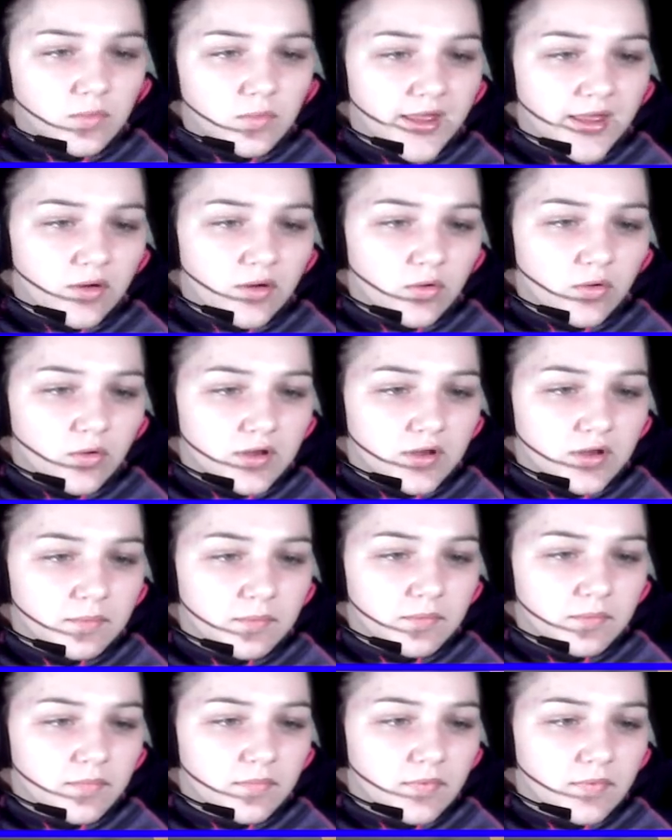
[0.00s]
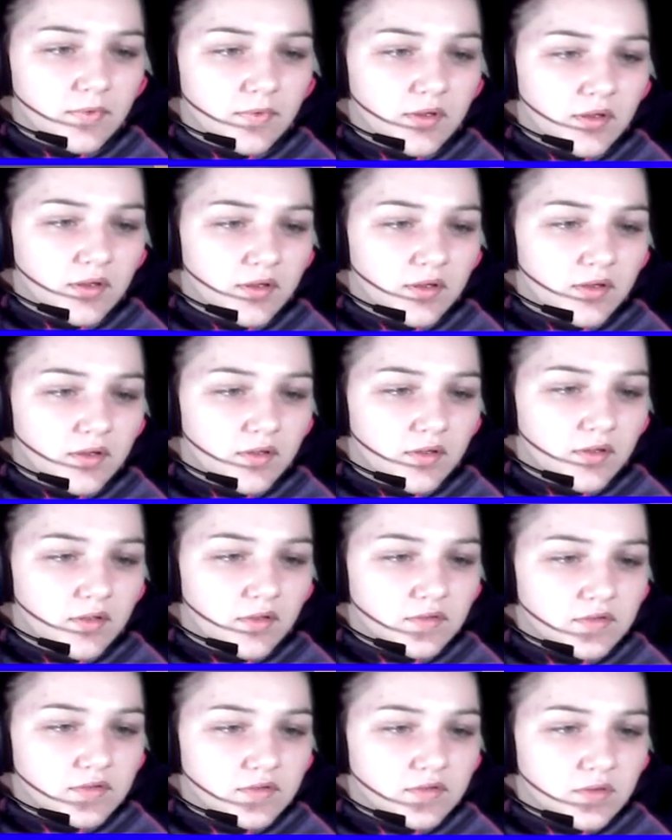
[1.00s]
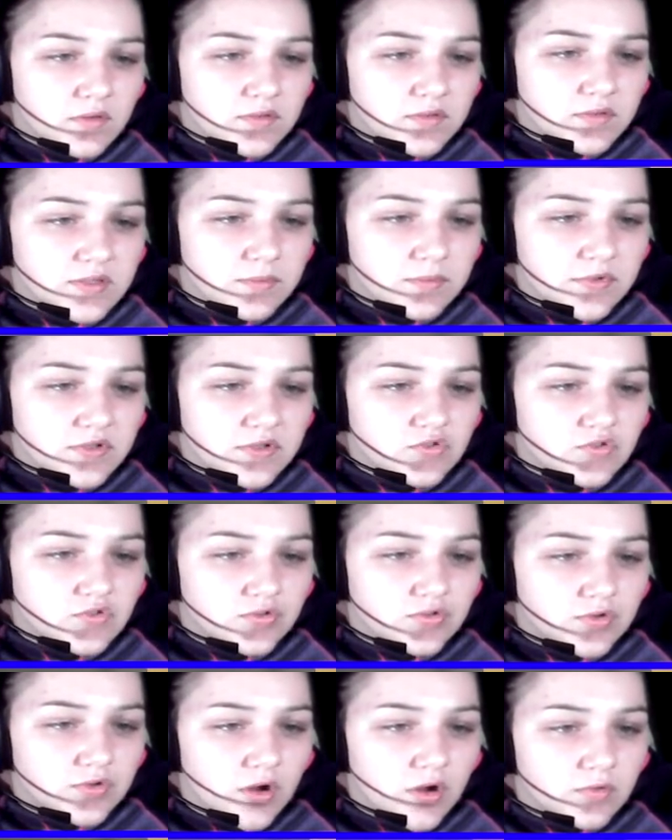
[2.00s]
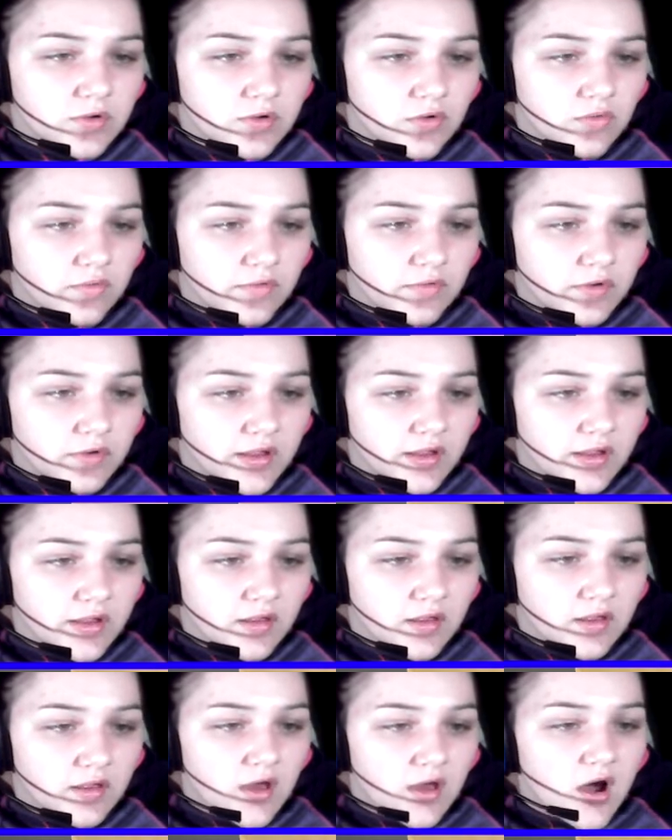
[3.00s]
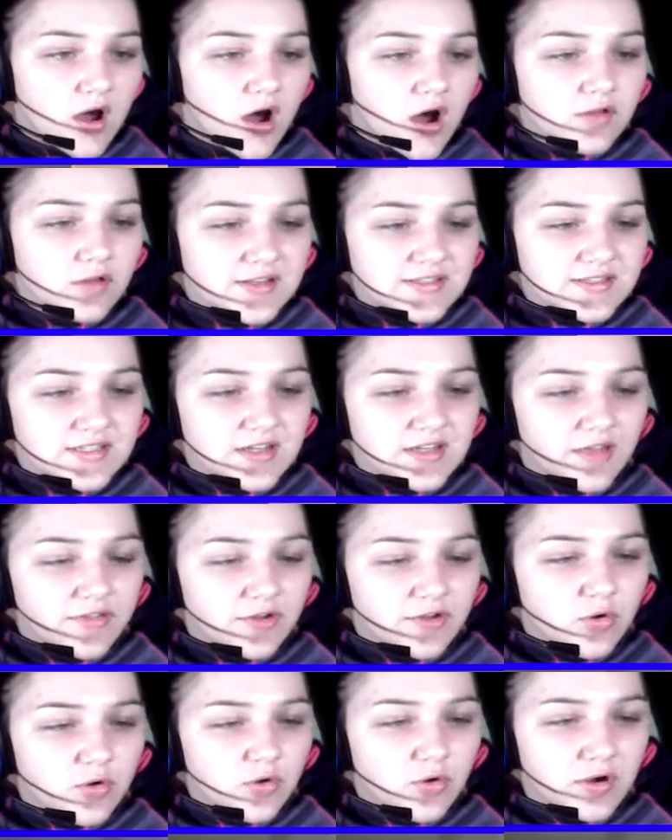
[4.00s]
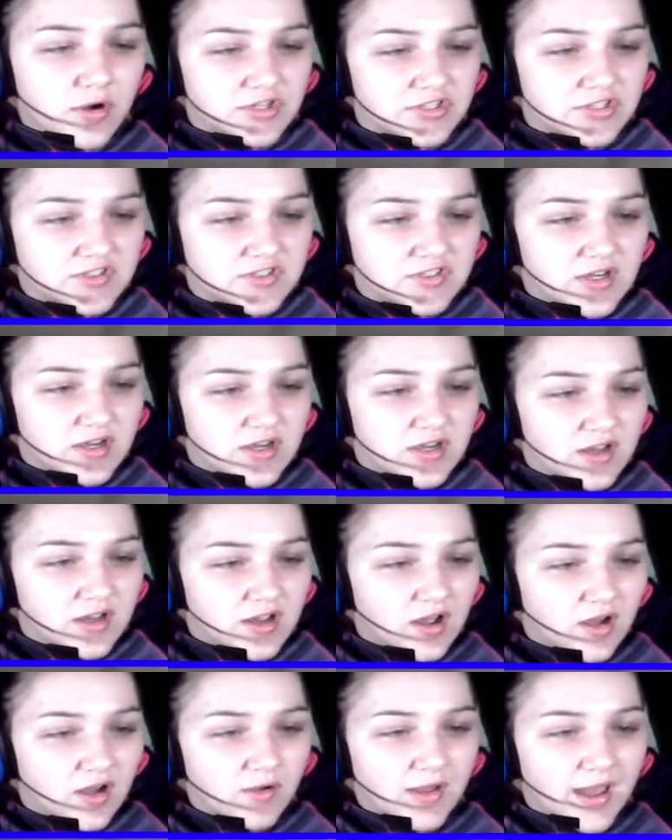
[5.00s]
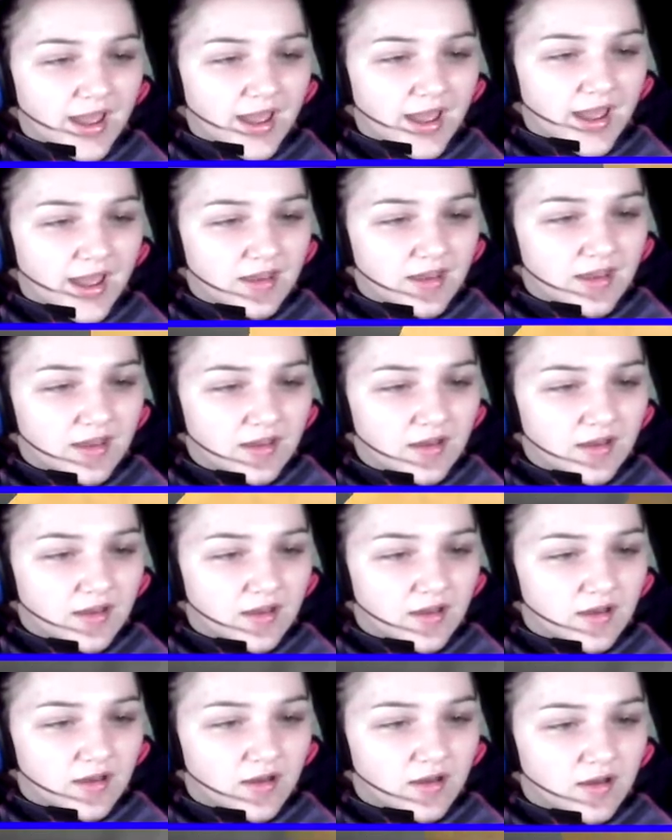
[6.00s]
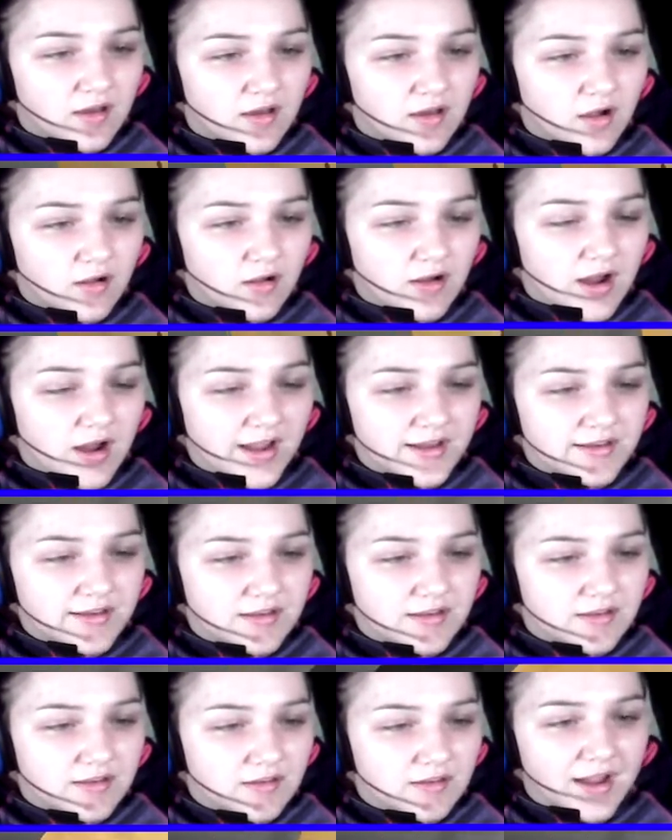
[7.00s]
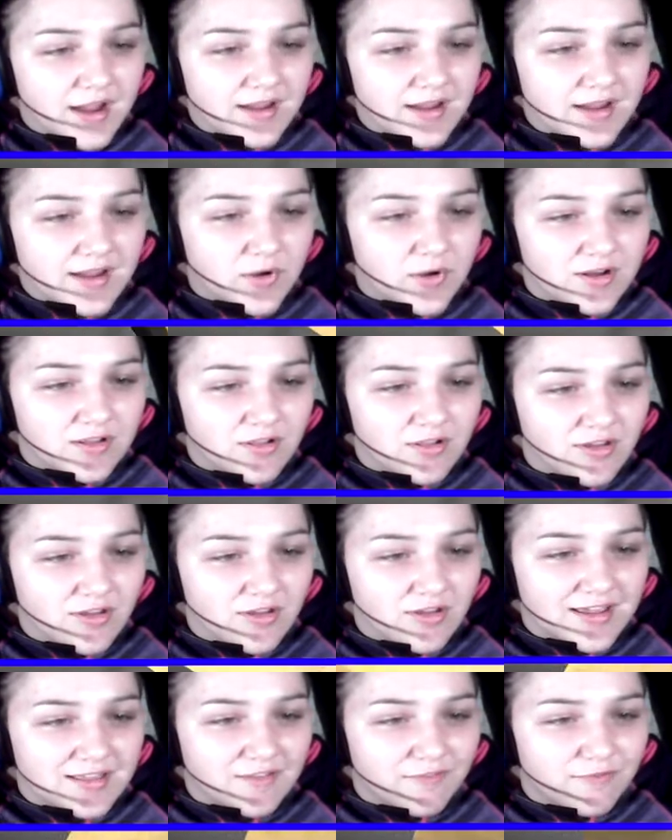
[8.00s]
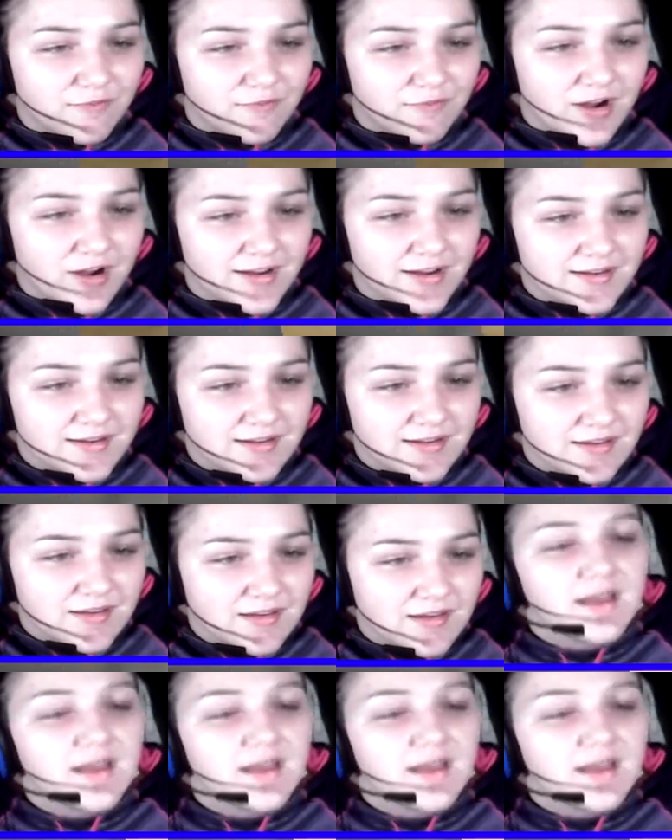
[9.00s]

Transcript: Wait, hold up. So something's drawn over it. Oh, that's another horse! Okay. Alright. I want to look at the front.